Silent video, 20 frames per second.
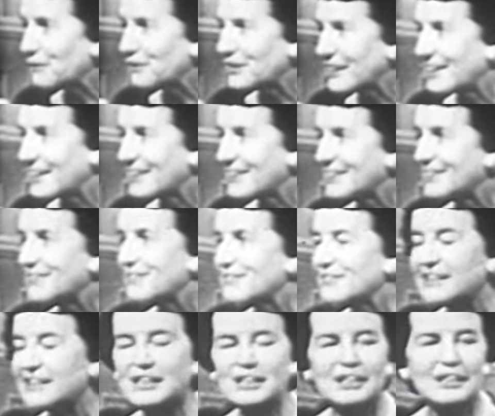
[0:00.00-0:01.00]
of the
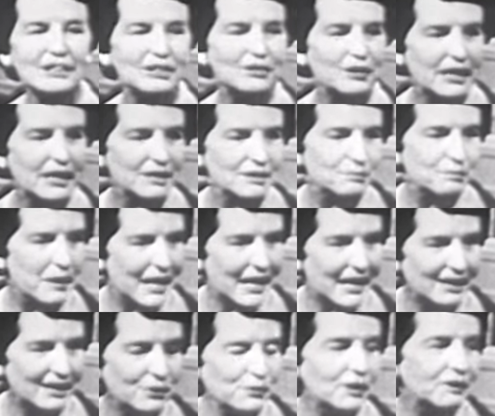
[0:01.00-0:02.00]
great
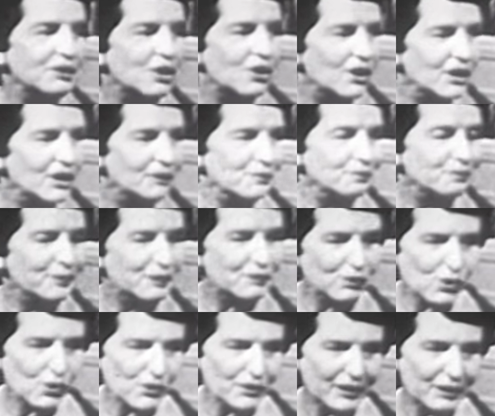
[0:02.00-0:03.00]
men who have gone
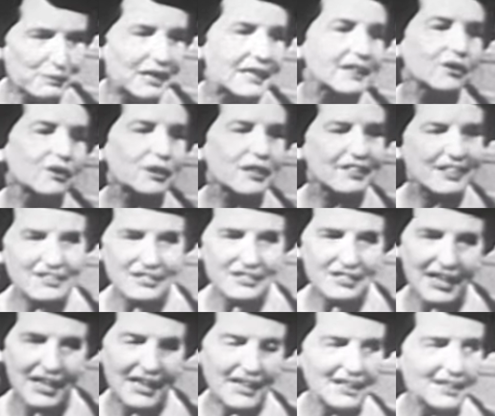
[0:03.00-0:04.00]
before them, either in this
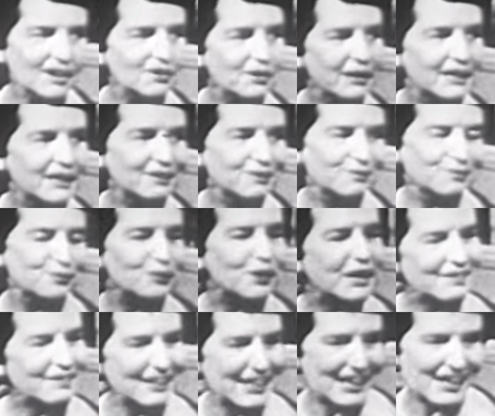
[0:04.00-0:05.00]
state or in
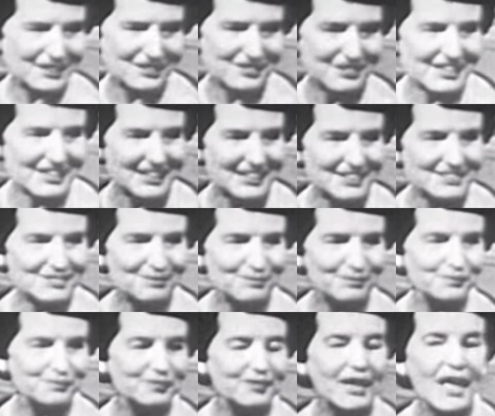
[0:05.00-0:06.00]
one of the other states.
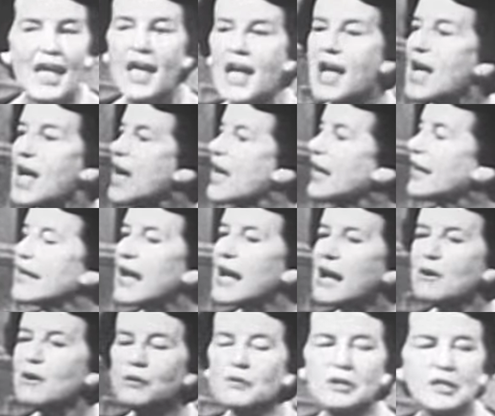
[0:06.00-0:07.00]

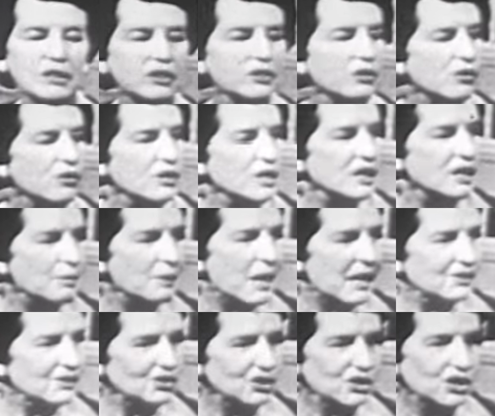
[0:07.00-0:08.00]
Now, talking
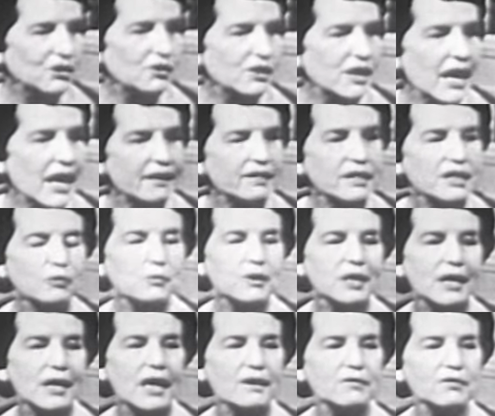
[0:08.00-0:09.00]
about children, I think
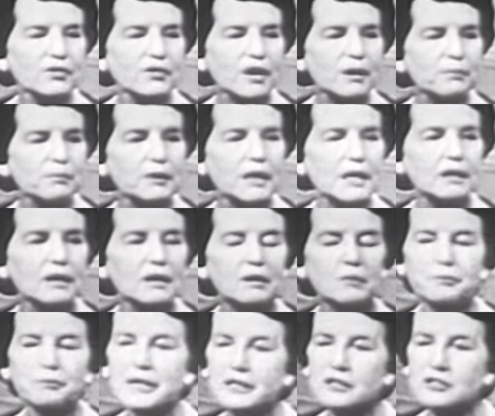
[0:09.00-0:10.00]
we have some
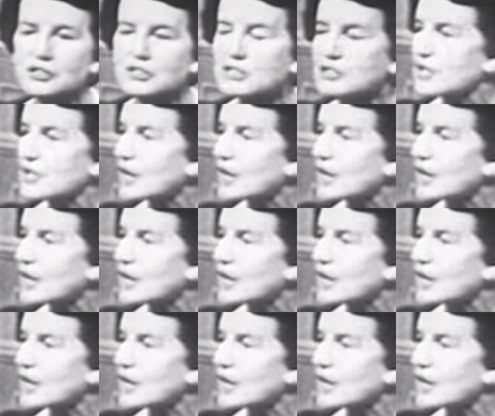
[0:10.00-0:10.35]
pictures